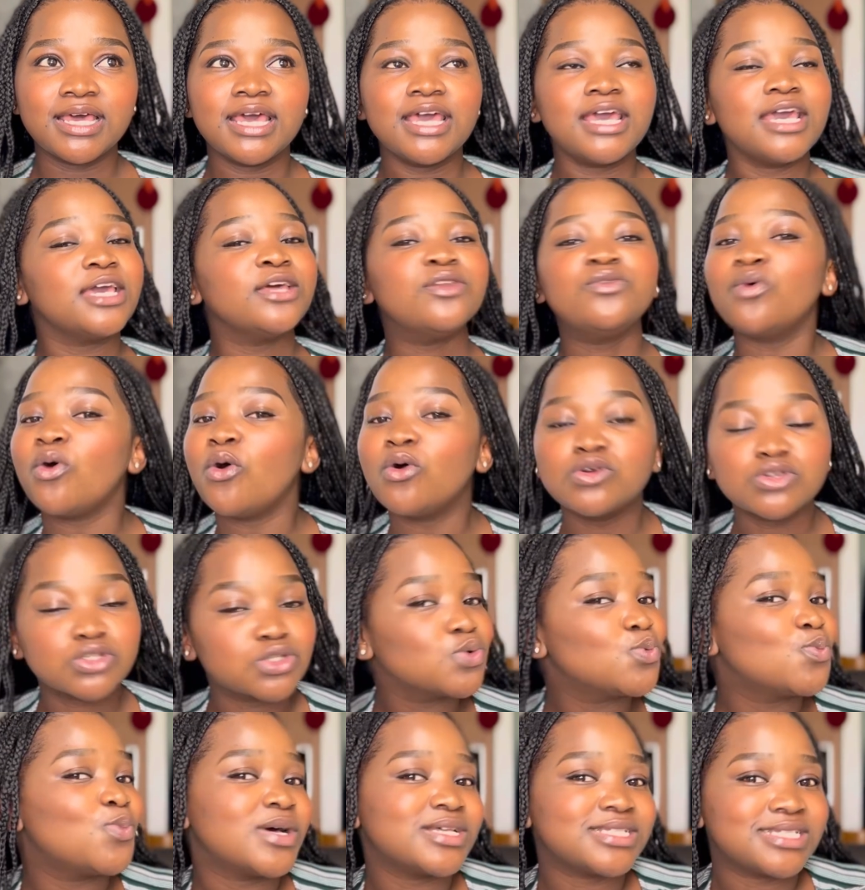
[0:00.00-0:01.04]
it also
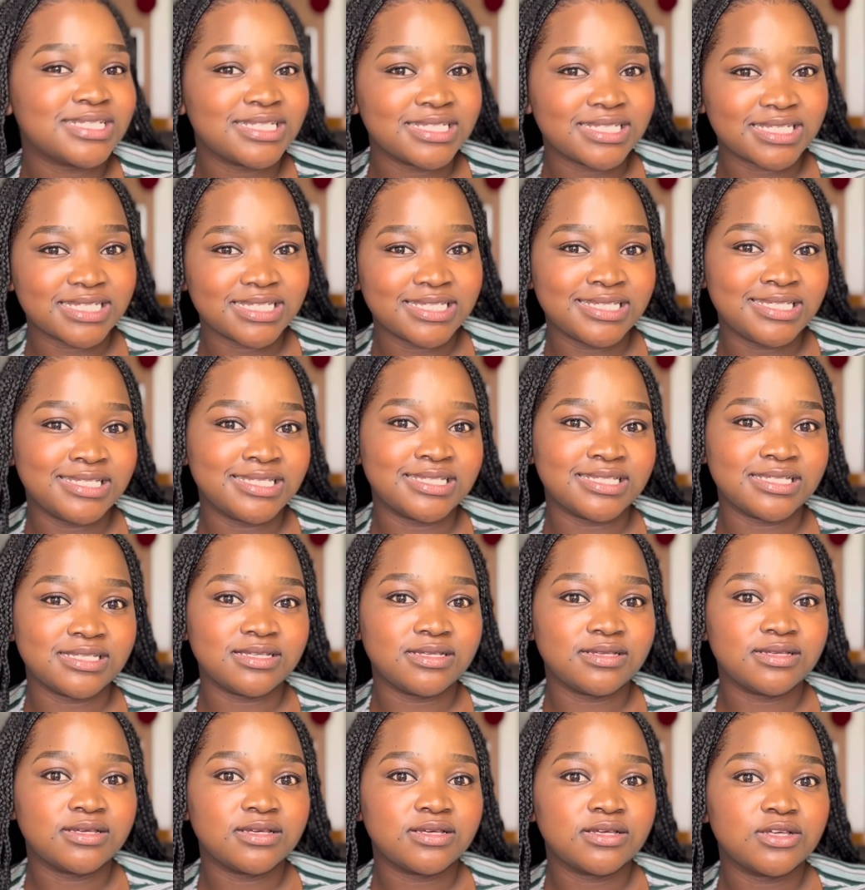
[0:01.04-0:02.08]
wasn't
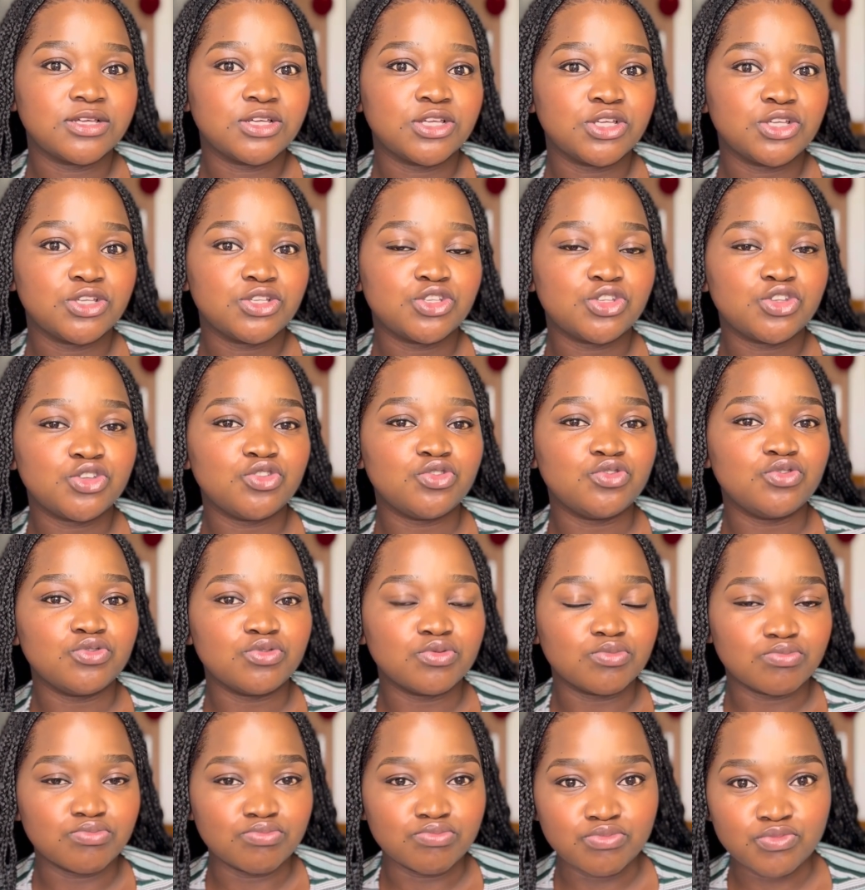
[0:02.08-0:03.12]
easy to
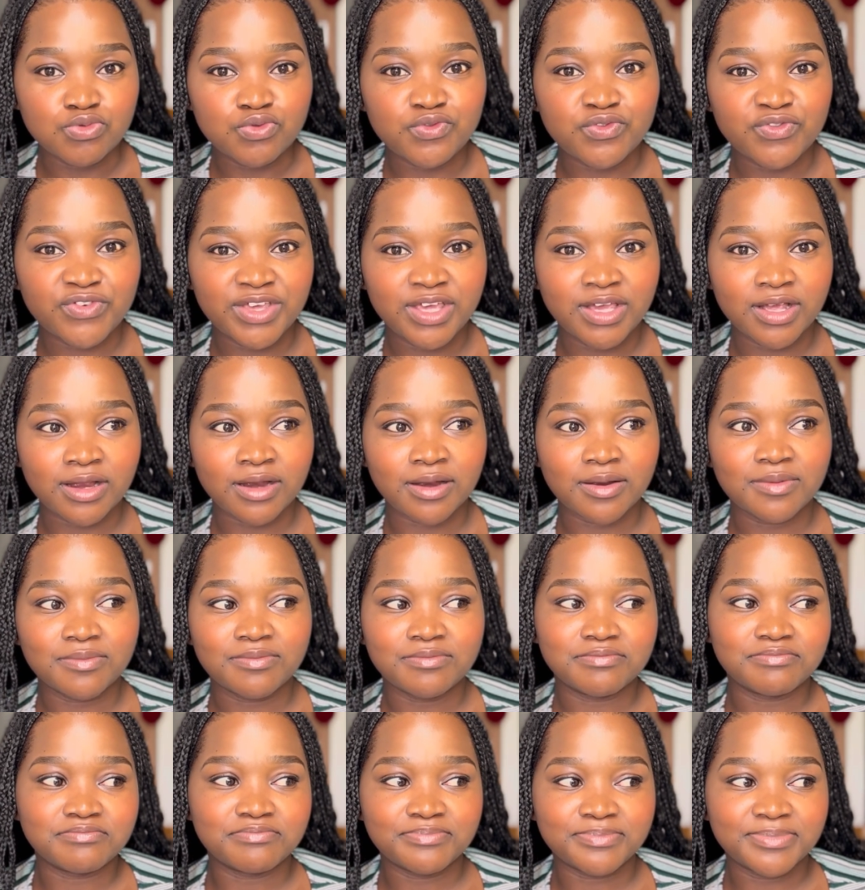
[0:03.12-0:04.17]
move here,
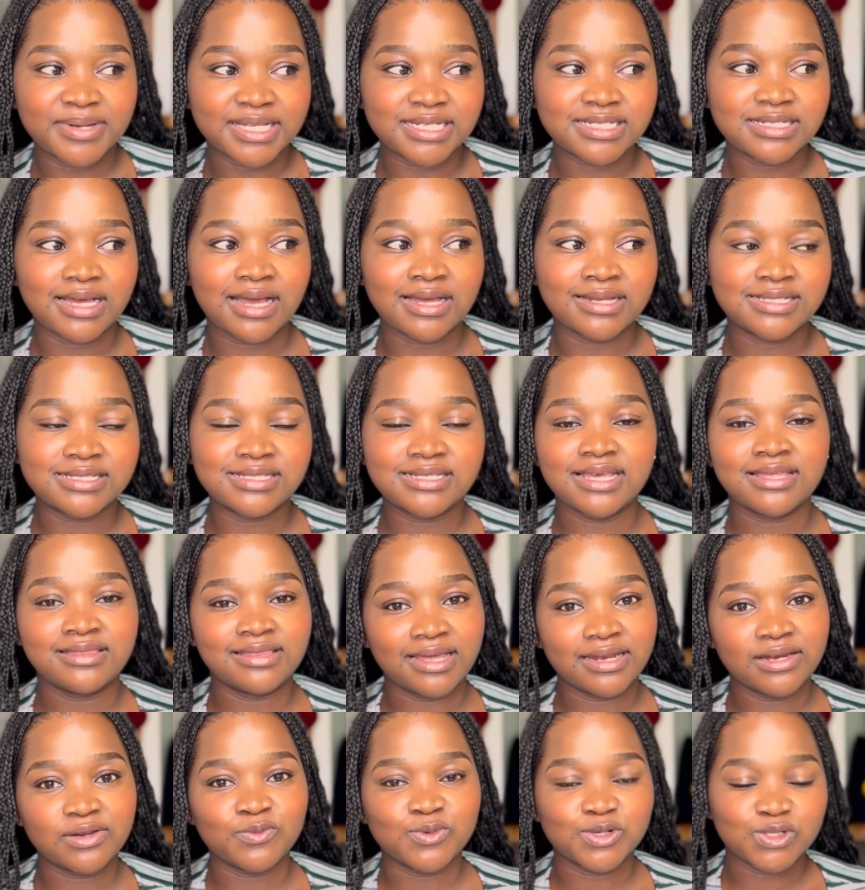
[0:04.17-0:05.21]
but I'd say
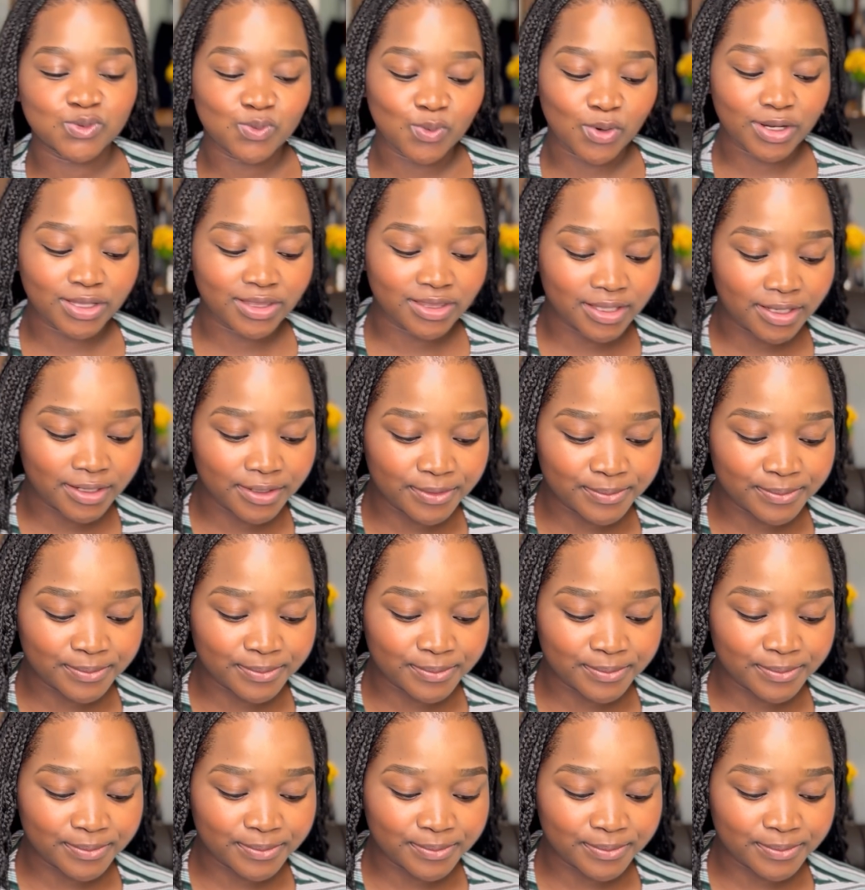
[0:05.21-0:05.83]
that it was worth it.